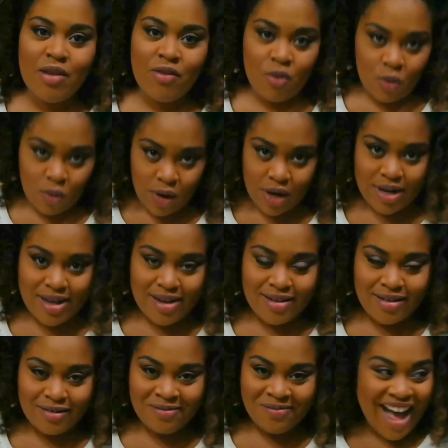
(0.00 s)
be
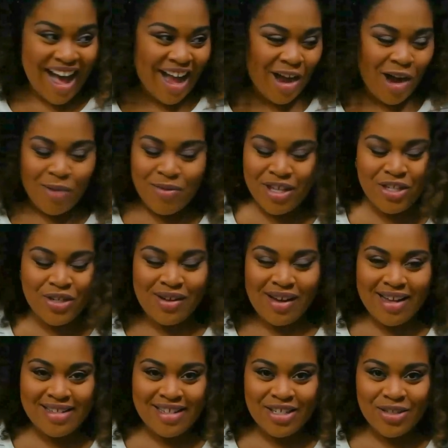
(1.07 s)
rewarded. I hope that you
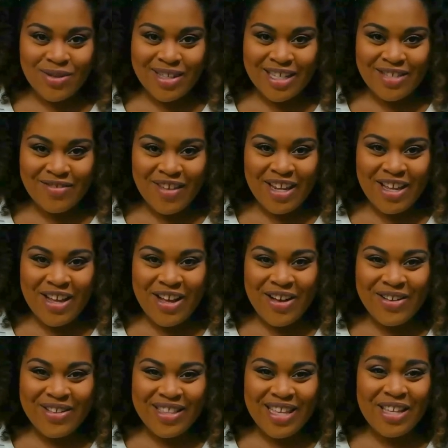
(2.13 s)
guys enjoyed this
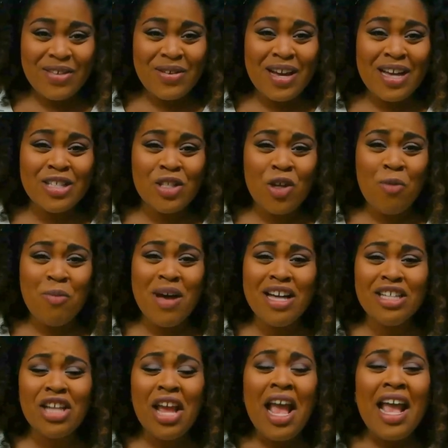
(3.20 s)
video. Thank you guys so
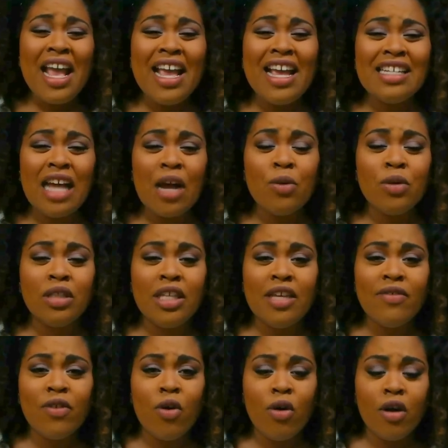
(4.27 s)
much, and I will
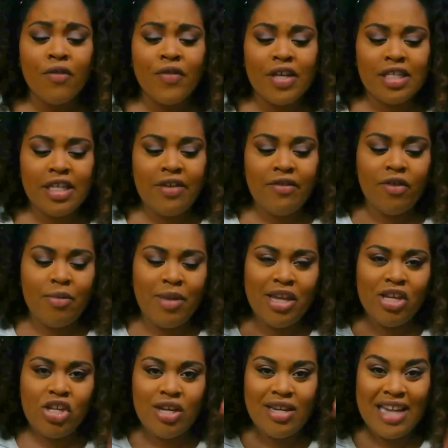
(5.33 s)
leave Korvia's
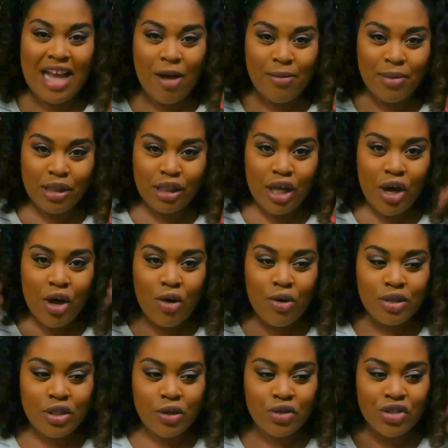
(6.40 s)
information down
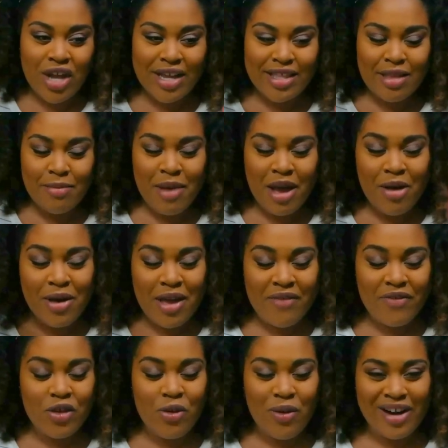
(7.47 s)
below, so check them out
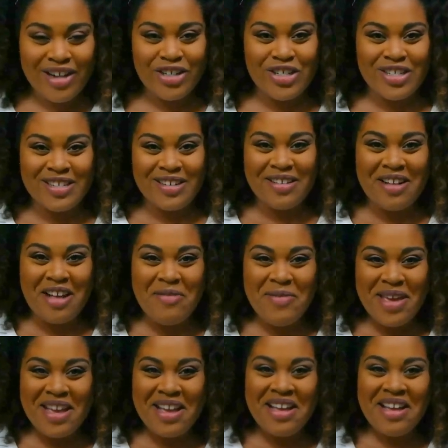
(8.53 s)
if you are interested in
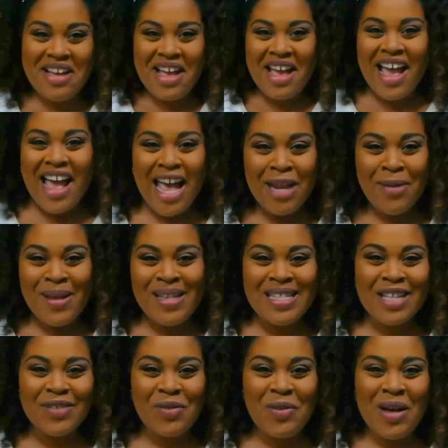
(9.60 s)
coming. Anyways,
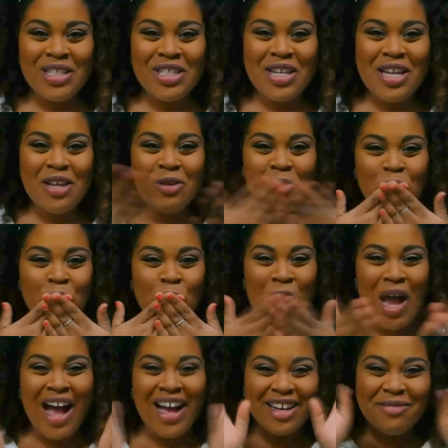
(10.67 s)
thanks for watching.
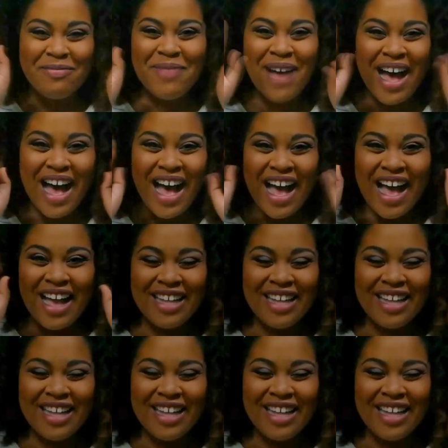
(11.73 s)
Bye.